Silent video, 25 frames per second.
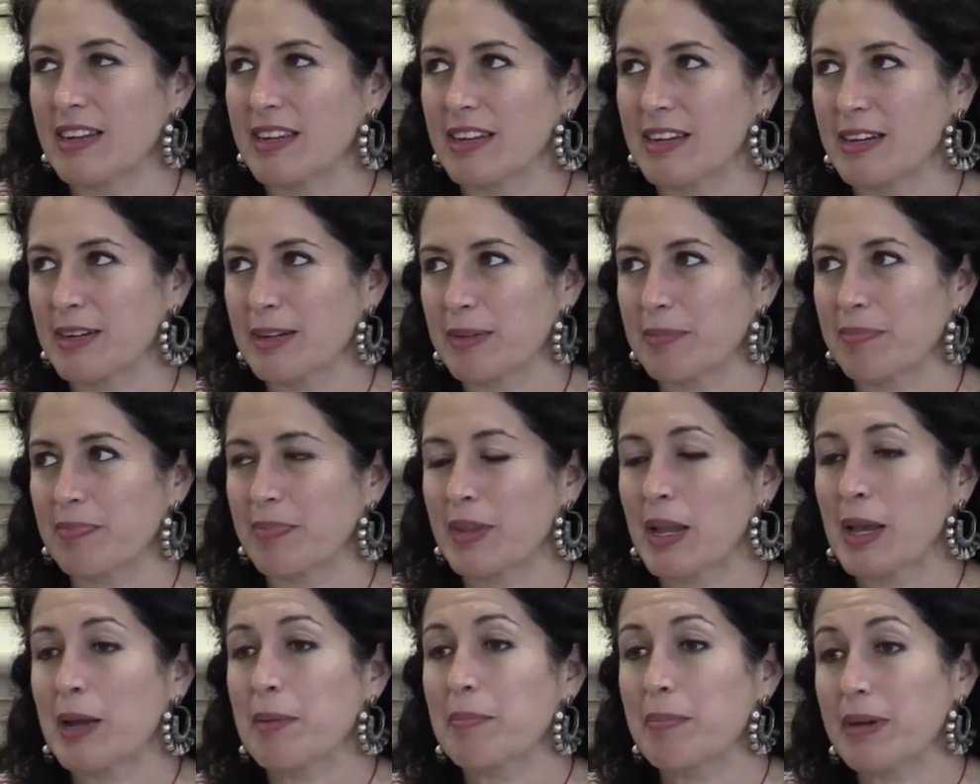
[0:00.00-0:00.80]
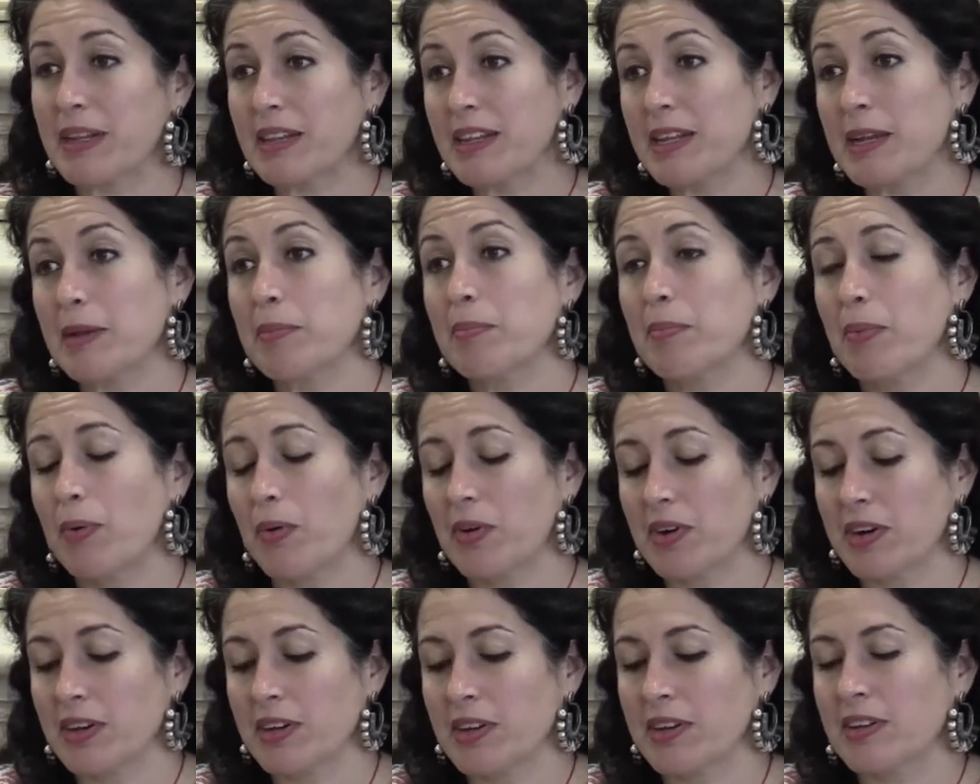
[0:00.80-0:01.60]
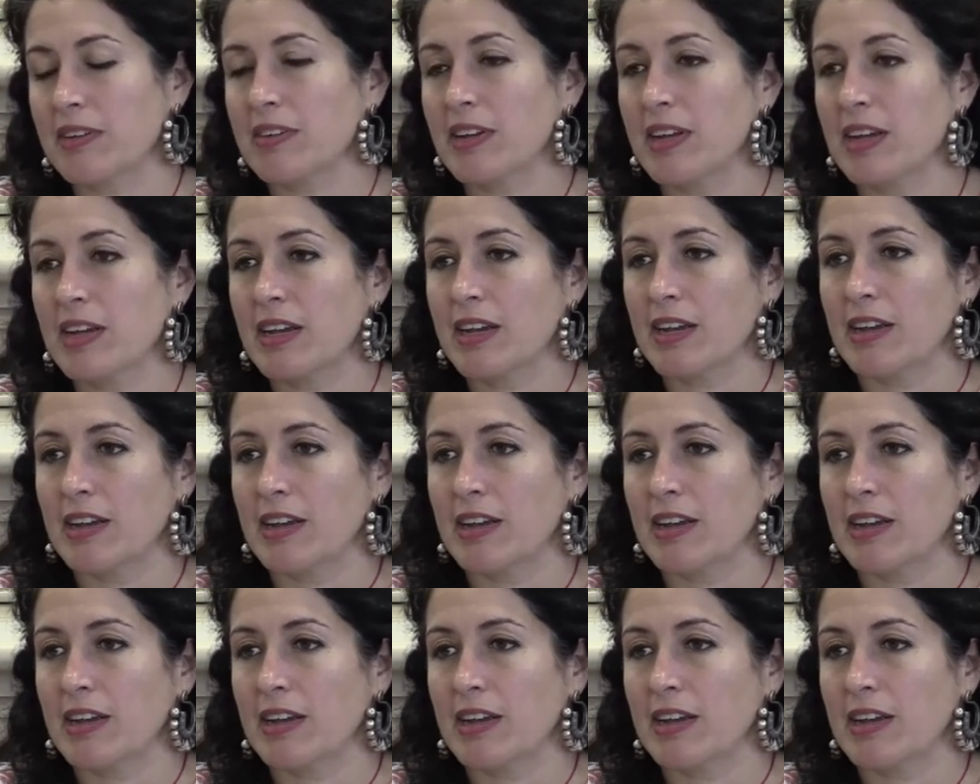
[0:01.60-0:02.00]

Um, but the important